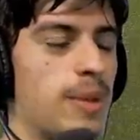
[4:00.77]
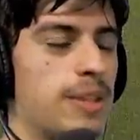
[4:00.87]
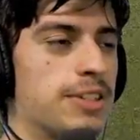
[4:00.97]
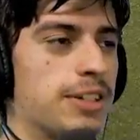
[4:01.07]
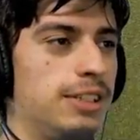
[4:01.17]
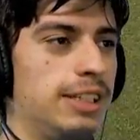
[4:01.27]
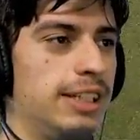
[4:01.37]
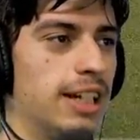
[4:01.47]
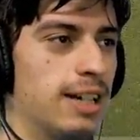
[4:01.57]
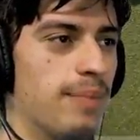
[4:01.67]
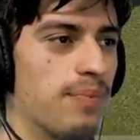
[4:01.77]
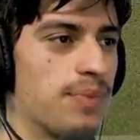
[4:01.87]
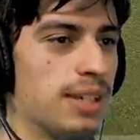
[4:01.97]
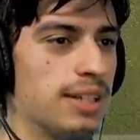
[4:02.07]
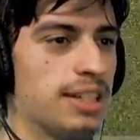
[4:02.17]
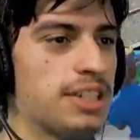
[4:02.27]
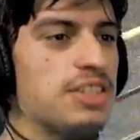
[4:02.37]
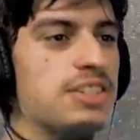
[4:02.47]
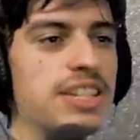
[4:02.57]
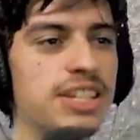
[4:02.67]
Basically, this
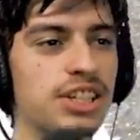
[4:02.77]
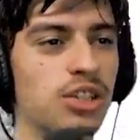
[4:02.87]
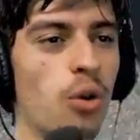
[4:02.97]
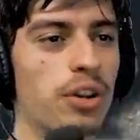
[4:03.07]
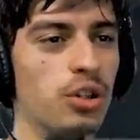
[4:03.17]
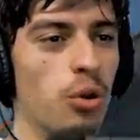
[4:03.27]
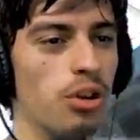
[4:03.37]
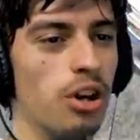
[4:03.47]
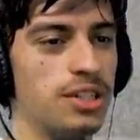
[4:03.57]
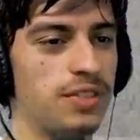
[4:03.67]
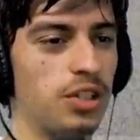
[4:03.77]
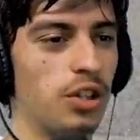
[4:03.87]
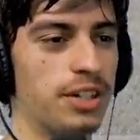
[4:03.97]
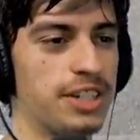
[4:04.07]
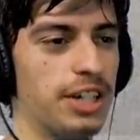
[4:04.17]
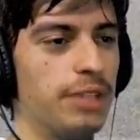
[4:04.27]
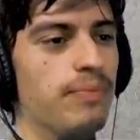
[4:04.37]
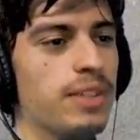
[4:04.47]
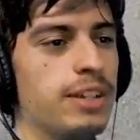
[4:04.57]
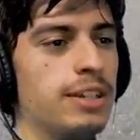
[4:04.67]
is the DeLorean Go-Karts, if you couldn't already tell.
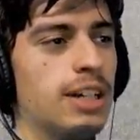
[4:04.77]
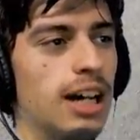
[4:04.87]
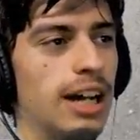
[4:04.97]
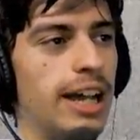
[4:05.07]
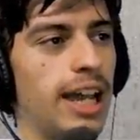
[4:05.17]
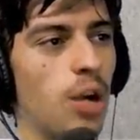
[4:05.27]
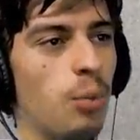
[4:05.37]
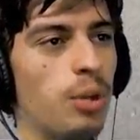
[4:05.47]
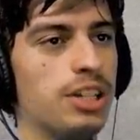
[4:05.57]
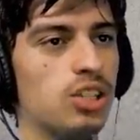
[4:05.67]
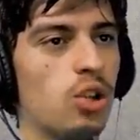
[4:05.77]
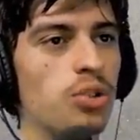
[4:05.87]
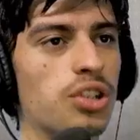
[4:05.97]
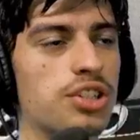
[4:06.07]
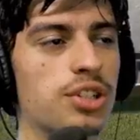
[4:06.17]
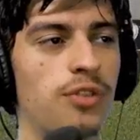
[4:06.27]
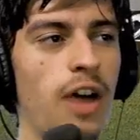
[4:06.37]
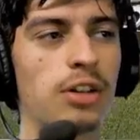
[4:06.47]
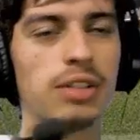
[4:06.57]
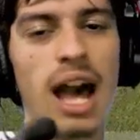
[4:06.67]
And when it goes on to the
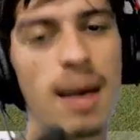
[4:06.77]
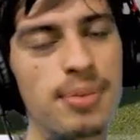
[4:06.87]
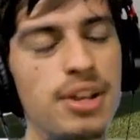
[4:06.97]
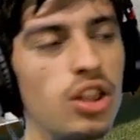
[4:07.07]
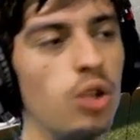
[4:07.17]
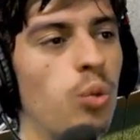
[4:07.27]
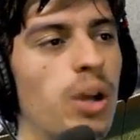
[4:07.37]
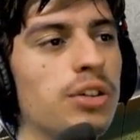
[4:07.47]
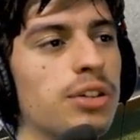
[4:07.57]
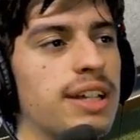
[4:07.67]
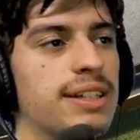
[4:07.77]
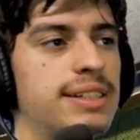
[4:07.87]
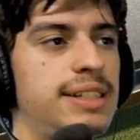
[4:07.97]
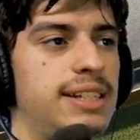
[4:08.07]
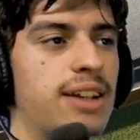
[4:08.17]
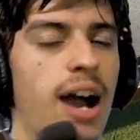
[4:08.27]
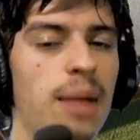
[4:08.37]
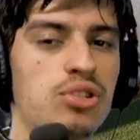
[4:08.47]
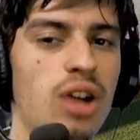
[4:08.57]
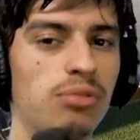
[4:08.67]
final lap, the winner gets the
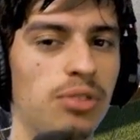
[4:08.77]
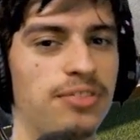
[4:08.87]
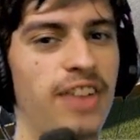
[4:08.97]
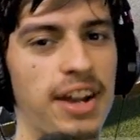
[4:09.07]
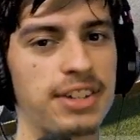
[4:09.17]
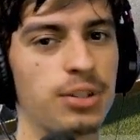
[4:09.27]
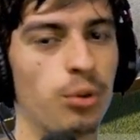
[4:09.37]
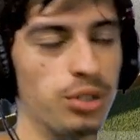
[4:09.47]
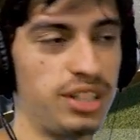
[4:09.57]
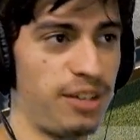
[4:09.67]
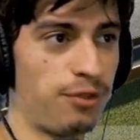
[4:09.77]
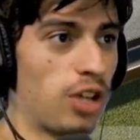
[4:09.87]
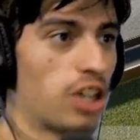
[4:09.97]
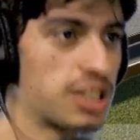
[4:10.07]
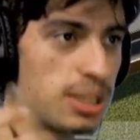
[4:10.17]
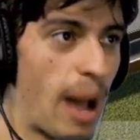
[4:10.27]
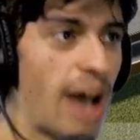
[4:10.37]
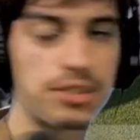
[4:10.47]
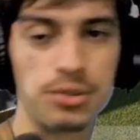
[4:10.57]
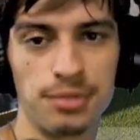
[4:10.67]
time travel effect, or the flux
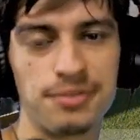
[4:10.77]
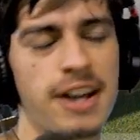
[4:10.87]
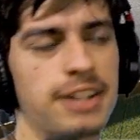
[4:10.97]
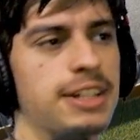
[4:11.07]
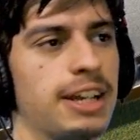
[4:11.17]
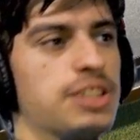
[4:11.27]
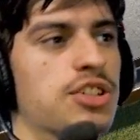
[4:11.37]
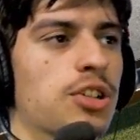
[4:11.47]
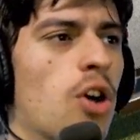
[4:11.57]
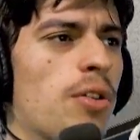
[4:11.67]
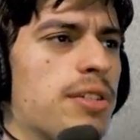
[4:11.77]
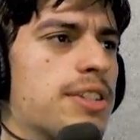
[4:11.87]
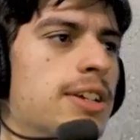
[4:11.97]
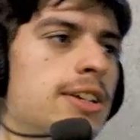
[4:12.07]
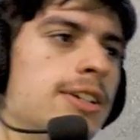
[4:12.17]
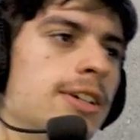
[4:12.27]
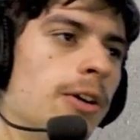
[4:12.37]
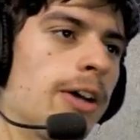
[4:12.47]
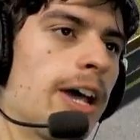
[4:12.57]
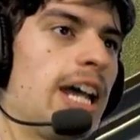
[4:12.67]
capacitor effect, I guess you could call it.
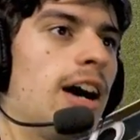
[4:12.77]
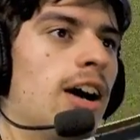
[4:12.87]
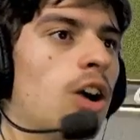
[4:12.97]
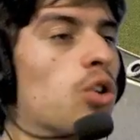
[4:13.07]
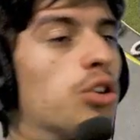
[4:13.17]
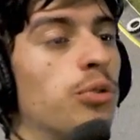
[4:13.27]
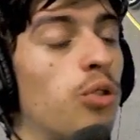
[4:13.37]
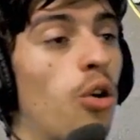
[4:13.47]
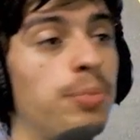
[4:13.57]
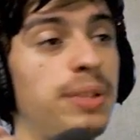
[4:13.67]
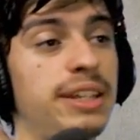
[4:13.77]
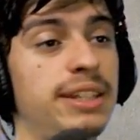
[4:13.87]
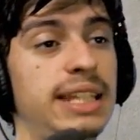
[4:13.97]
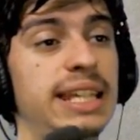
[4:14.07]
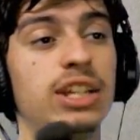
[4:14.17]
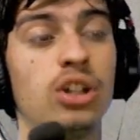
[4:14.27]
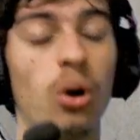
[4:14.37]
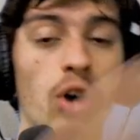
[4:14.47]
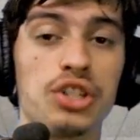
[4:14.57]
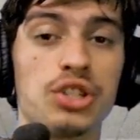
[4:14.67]
Okay, or it'll be the
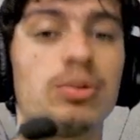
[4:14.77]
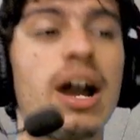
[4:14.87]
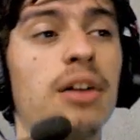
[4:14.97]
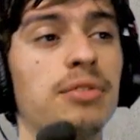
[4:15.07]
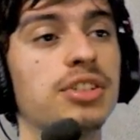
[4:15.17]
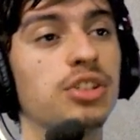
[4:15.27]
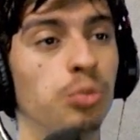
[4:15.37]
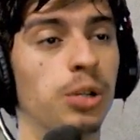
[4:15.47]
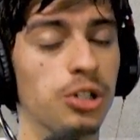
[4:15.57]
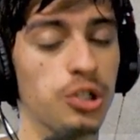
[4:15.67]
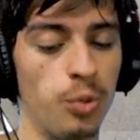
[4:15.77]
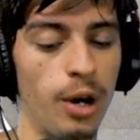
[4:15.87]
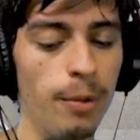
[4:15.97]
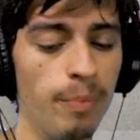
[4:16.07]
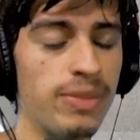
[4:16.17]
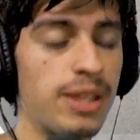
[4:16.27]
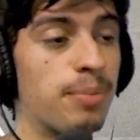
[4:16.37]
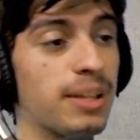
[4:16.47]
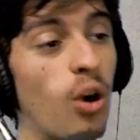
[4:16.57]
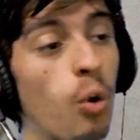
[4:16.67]
go-karts around the winner as well.
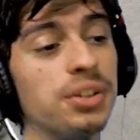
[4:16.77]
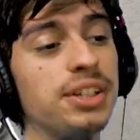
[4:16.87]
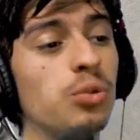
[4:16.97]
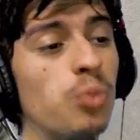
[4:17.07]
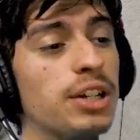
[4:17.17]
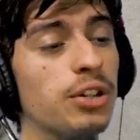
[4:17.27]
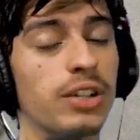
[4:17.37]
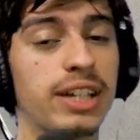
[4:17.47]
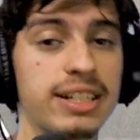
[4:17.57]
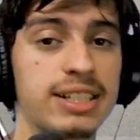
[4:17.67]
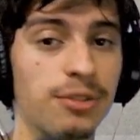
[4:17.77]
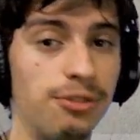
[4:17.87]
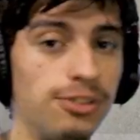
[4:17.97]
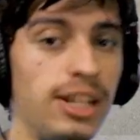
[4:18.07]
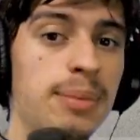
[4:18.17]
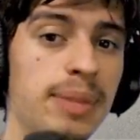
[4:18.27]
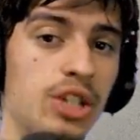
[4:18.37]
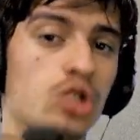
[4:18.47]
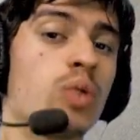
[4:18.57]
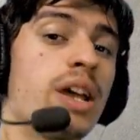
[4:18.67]
But only the winner gets the flaming
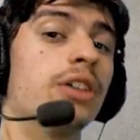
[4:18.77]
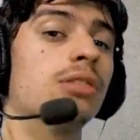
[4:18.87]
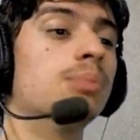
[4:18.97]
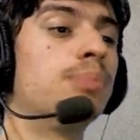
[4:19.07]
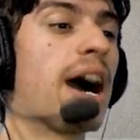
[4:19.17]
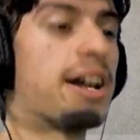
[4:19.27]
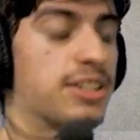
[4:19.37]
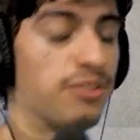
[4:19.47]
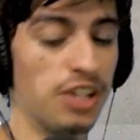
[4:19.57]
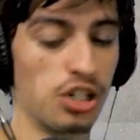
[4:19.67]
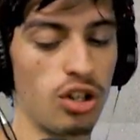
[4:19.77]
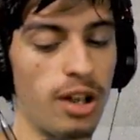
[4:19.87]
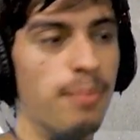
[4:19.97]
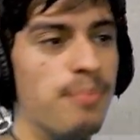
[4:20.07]
trail past the finish line.